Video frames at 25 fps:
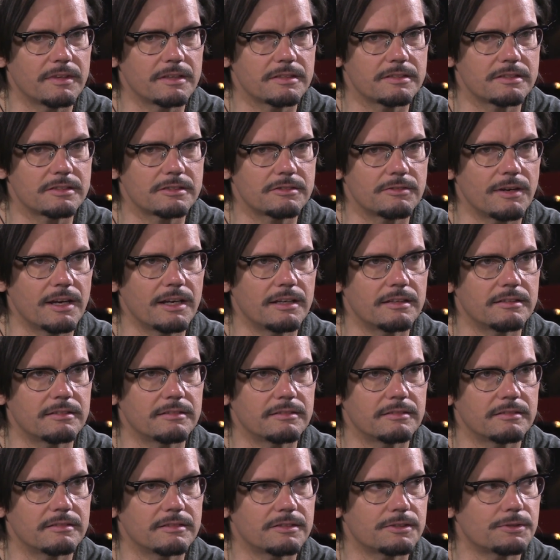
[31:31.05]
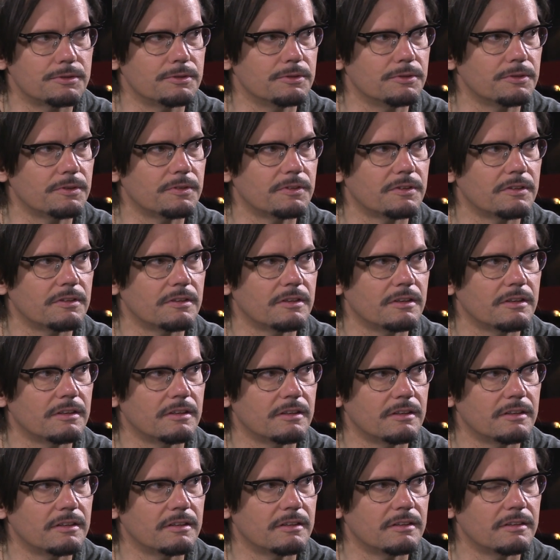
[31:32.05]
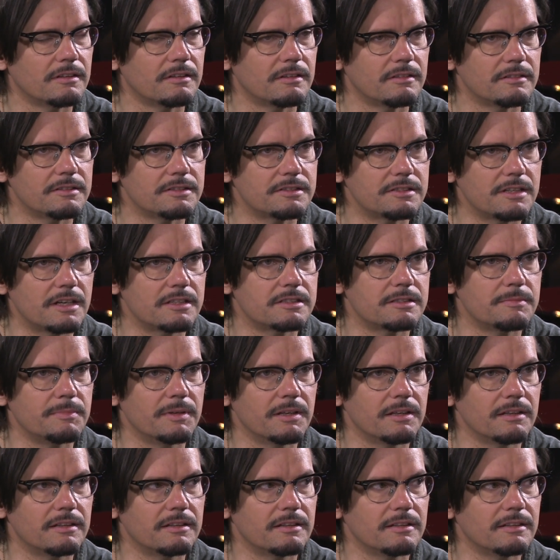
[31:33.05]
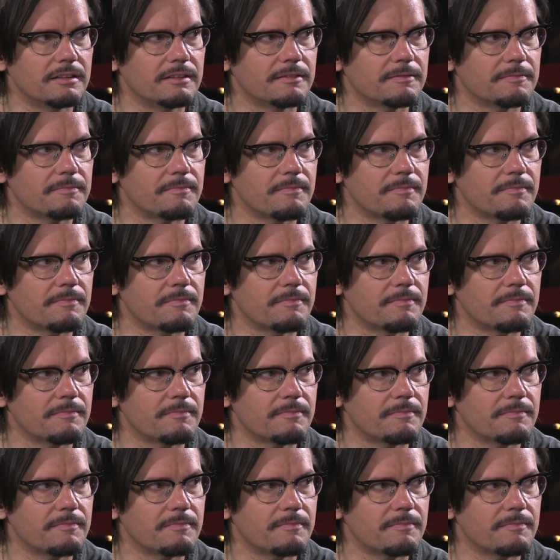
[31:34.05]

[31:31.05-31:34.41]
straight truth, sensibility,